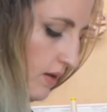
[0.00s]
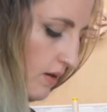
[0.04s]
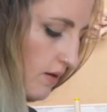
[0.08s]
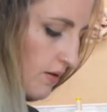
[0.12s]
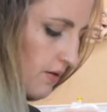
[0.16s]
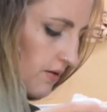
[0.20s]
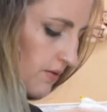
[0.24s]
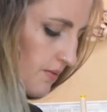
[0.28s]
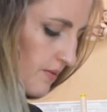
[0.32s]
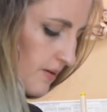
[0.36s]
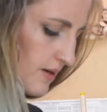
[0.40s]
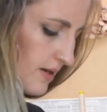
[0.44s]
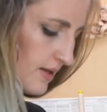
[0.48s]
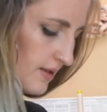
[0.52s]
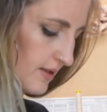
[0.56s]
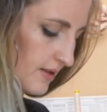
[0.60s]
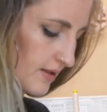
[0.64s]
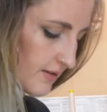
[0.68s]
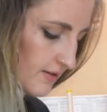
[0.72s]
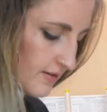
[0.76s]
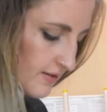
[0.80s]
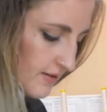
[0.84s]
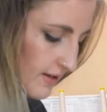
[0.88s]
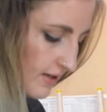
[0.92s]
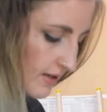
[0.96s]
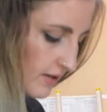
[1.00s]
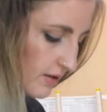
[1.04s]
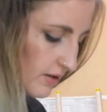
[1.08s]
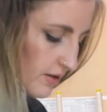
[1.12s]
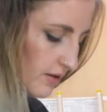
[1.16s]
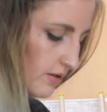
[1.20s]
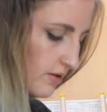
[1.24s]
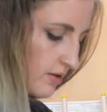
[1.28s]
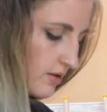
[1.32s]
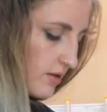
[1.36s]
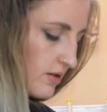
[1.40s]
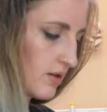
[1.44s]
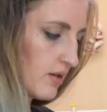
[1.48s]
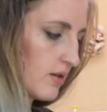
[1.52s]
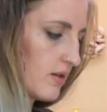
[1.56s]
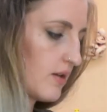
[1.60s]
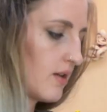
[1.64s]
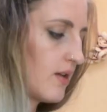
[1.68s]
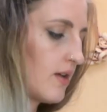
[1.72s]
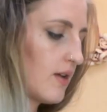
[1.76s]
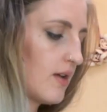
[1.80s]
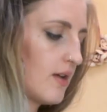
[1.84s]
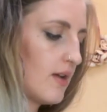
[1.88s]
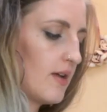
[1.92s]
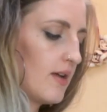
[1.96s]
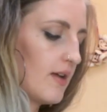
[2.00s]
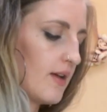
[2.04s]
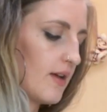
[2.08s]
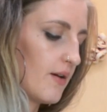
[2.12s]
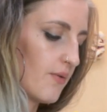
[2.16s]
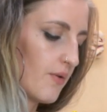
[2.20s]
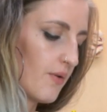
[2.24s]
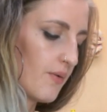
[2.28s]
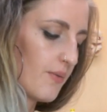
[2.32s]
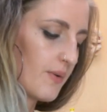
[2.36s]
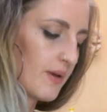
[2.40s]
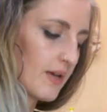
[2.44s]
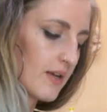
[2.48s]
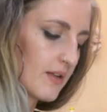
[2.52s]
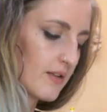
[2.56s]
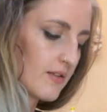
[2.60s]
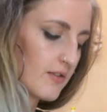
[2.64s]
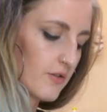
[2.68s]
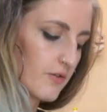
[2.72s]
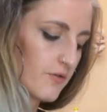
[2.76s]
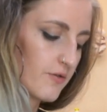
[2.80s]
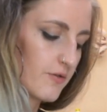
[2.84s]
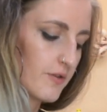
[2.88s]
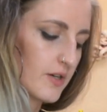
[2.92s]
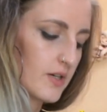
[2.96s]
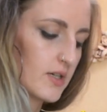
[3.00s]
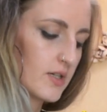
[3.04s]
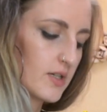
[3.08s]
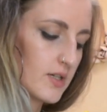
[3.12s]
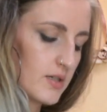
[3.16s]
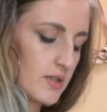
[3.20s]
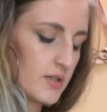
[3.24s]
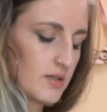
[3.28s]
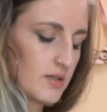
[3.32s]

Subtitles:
Alright, let's take a look at what we got so far.